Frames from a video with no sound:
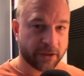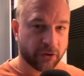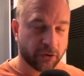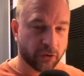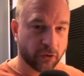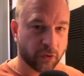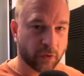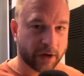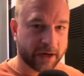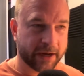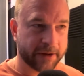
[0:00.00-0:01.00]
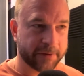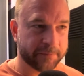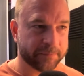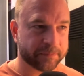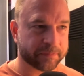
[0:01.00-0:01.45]
who
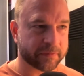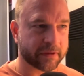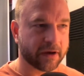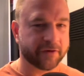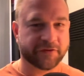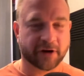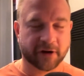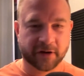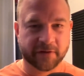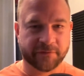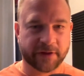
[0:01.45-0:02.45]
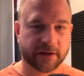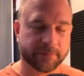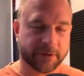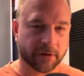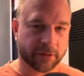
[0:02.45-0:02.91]
are starting to
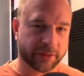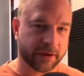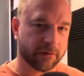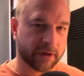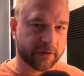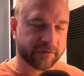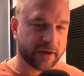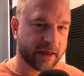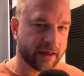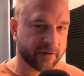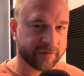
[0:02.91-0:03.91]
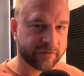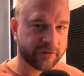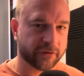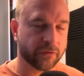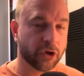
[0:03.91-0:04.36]
develop their theories as
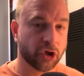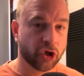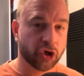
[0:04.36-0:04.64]
to